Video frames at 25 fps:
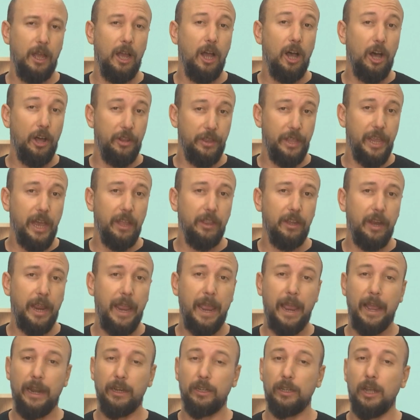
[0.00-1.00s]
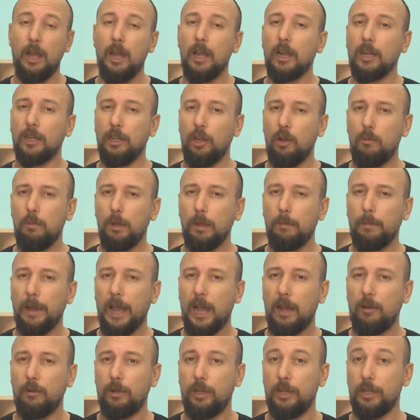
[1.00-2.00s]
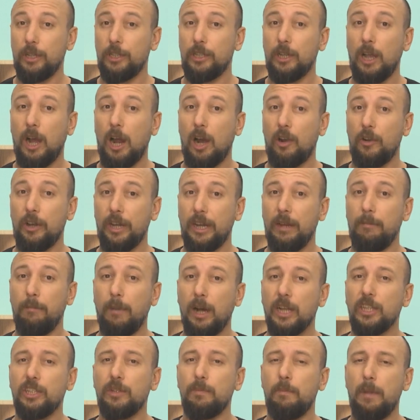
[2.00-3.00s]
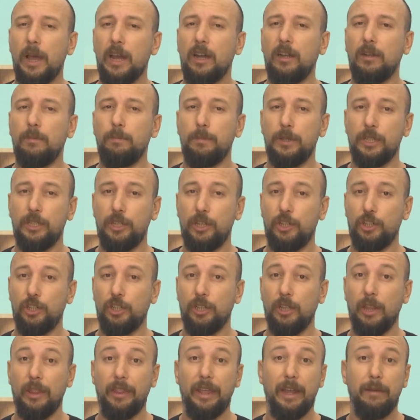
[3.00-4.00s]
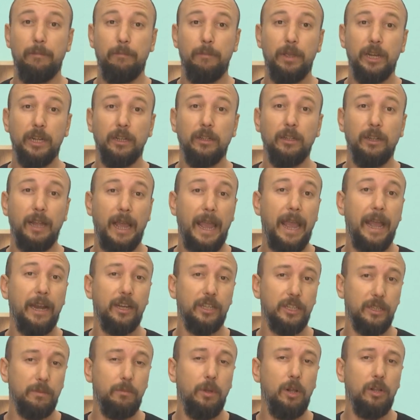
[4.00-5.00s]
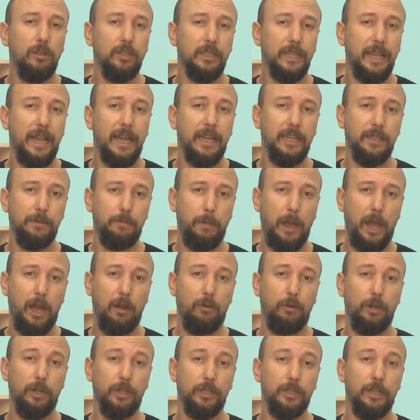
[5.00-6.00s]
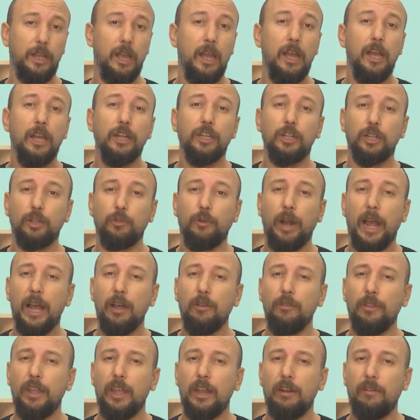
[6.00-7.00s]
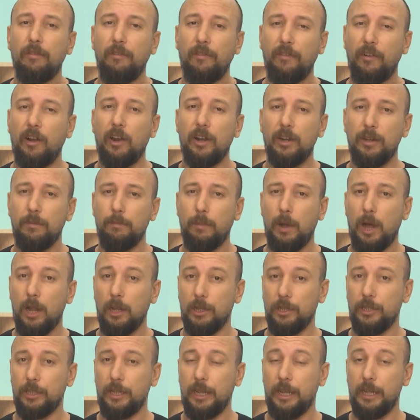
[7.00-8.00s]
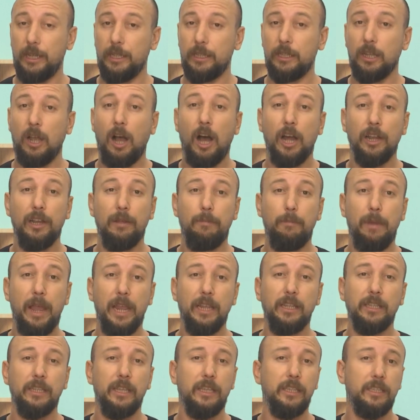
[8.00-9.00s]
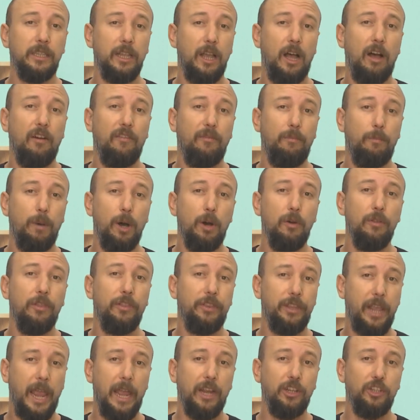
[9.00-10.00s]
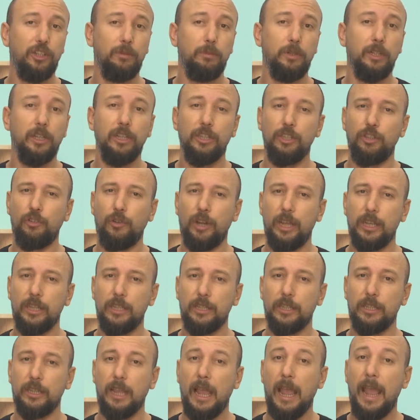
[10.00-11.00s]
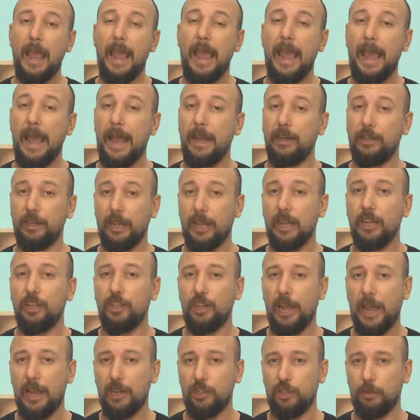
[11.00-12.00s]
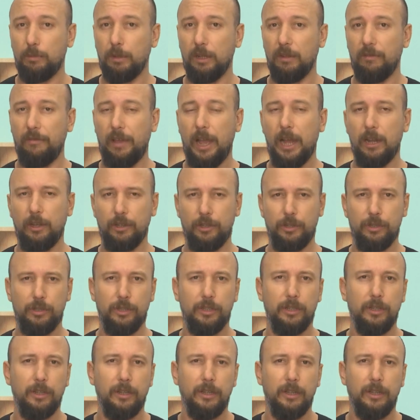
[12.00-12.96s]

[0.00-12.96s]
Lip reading: On the other hand, global powers are in a much better position than middle and small-sized powers to ground their foreign policies on the basis of both tangible interests and intangible values.